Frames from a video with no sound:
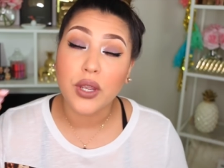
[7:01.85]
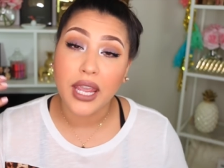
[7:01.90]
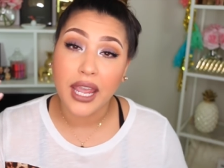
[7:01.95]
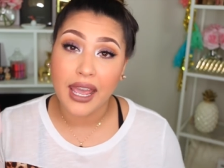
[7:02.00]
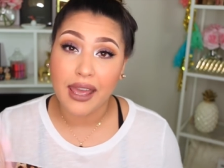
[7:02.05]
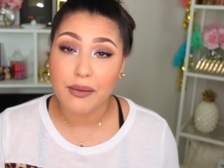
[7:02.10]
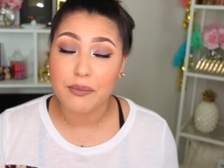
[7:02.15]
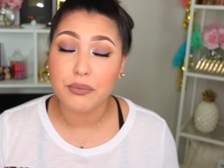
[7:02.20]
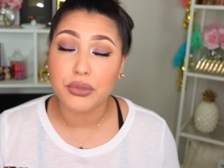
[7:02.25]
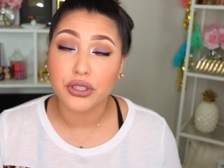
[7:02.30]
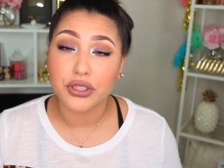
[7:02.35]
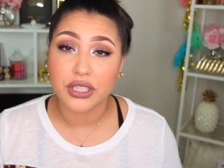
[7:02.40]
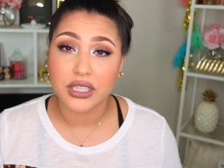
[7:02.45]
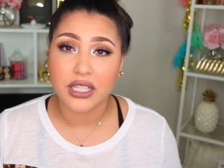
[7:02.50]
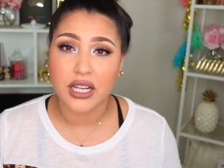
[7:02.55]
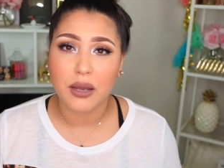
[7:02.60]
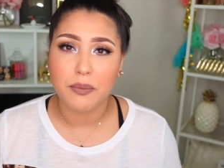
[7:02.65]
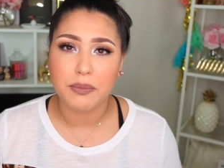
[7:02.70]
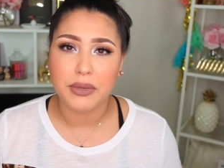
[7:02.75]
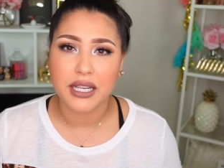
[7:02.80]
can build
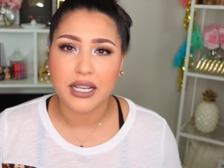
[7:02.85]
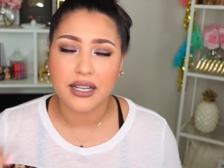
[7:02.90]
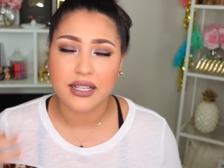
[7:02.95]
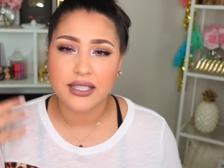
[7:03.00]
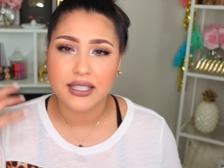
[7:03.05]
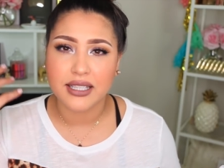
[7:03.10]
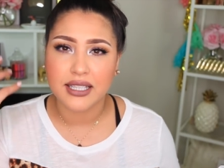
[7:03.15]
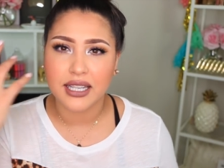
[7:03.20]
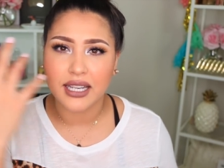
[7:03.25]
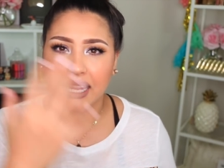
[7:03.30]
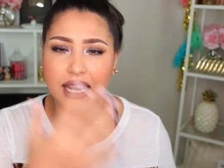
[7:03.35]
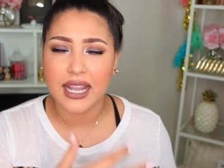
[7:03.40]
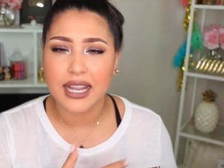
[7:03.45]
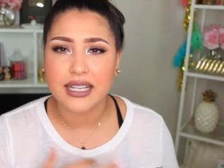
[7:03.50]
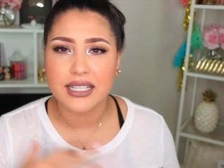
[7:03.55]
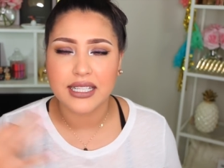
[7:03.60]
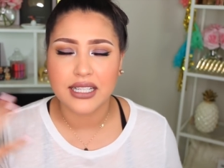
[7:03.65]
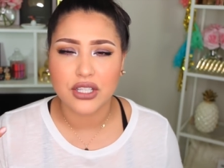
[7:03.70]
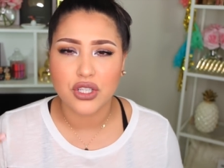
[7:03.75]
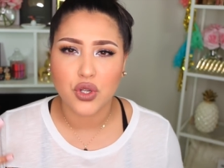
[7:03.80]
it up because today
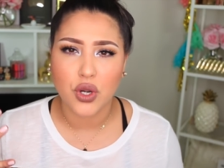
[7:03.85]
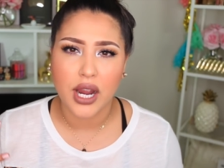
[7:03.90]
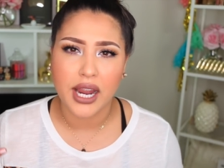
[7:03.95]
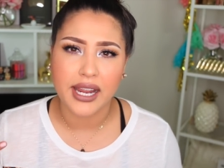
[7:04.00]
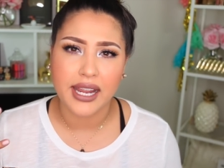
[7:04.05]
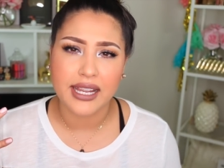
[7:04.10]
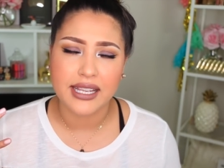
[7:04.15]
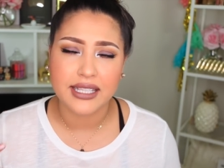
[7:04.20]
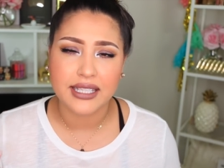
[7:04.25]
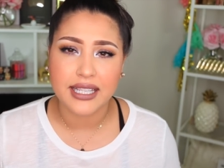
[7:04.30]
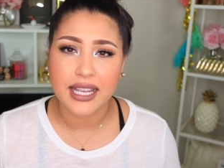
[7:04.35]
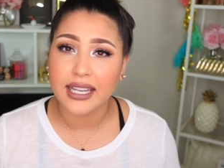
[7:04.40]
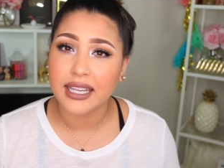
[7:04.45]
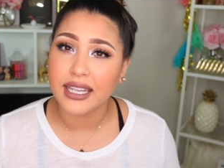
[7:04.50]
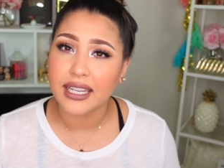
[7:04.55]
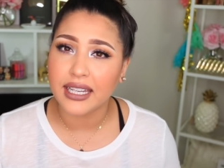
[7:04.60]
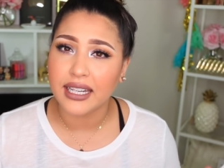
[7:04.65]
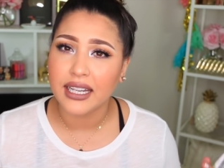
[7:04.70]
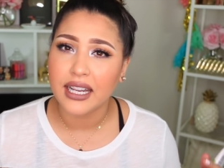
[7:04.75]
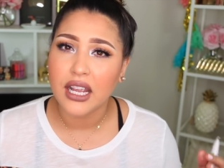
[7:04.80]
I did try a
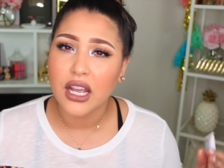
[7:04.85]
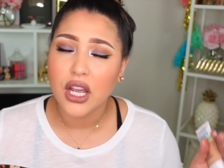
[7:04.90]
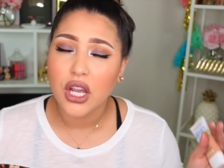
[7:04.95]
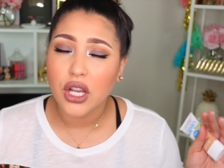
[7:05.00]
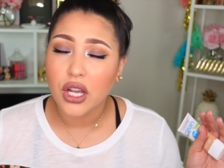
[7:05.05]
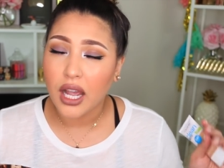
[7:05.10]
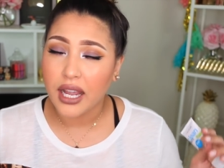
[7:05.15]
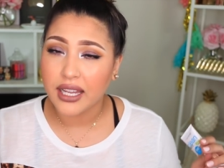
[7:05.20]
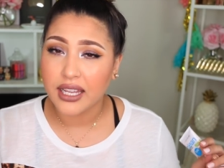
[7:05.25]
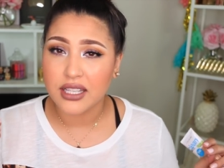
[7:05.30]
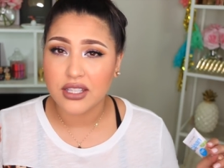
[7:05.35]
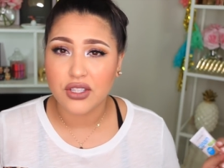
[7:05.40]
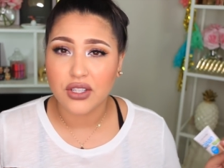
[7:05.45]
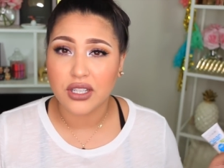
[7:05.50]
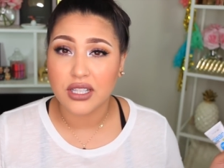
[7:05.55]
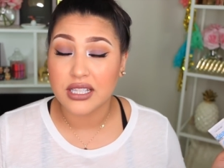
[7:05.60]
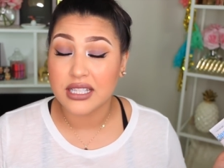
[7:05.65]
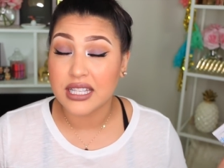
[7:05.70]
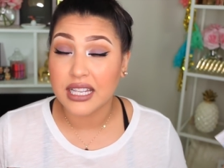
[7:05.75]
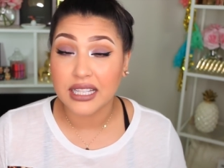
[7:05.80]
second, I guess
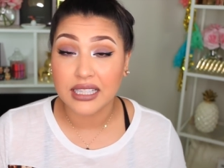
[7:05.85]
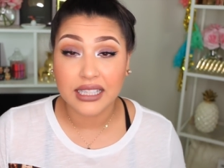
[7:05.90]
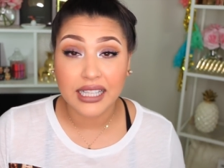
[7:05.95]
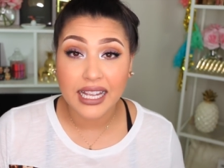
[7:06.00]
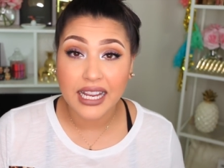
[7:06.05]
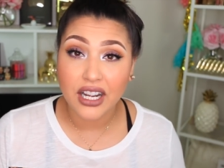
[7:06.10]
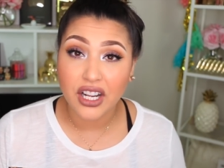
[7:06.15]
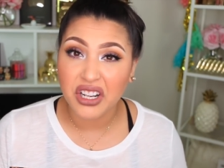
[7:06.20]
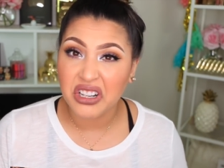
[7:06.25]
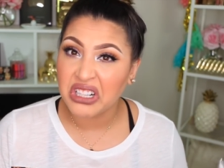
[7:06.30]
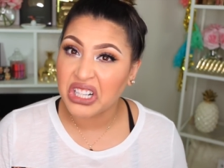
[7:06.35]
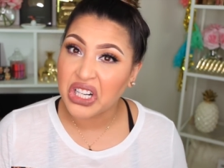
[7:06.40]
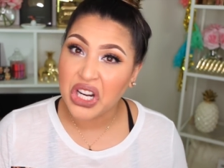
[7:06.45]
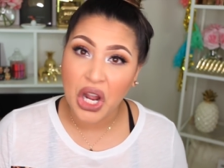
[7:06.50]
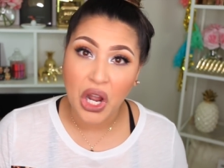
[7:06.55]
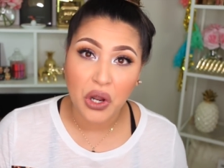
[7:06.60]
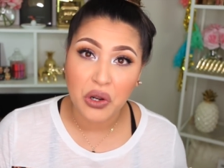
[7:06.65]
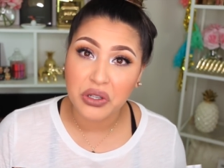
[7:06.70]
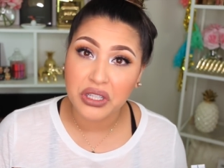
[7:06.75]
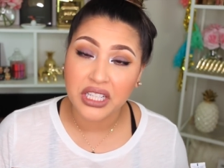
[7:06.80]
you can say layer,
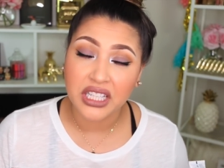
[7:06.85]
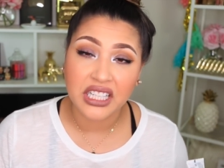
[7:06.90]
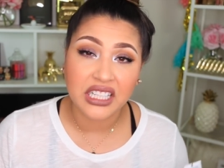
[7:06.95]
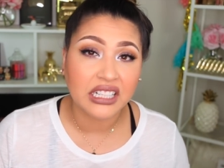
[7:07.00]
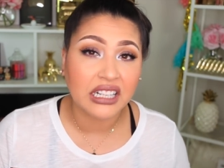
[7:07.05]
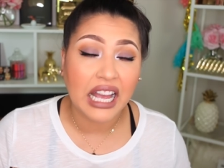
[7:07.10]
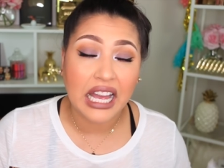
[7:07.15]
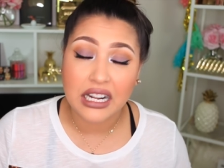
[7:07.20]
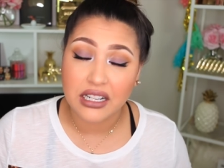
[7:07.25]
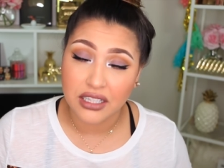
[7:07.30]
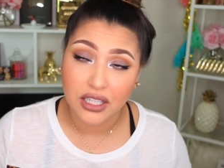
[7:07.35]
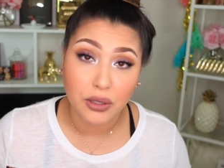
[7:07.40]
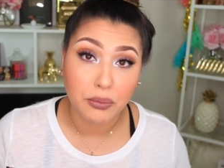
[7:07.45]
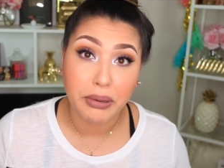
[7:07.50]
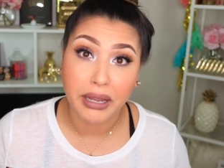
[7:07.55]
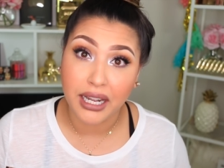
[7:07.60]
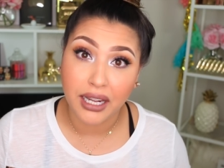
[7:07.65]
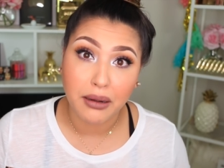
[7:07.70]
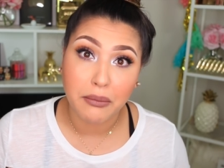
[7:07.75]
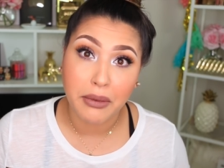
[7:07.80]
coating, I don't know,
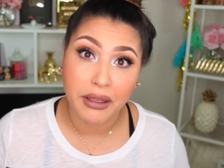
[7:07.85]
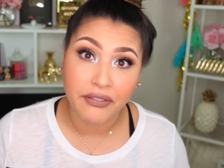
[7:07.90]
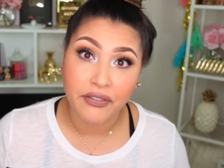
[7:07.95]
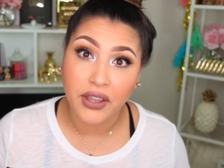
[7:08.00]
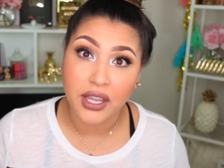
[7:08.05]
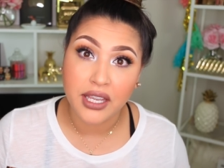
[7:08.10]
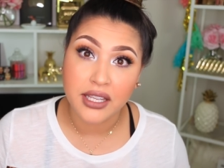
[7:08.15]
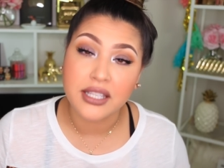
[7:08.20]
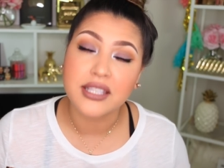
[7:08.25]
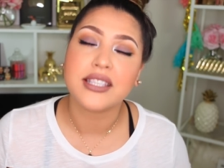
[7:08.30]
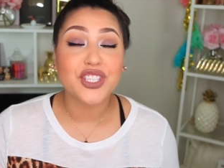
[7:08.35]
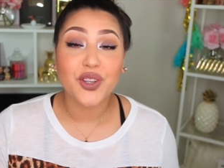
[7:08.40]
painting my face.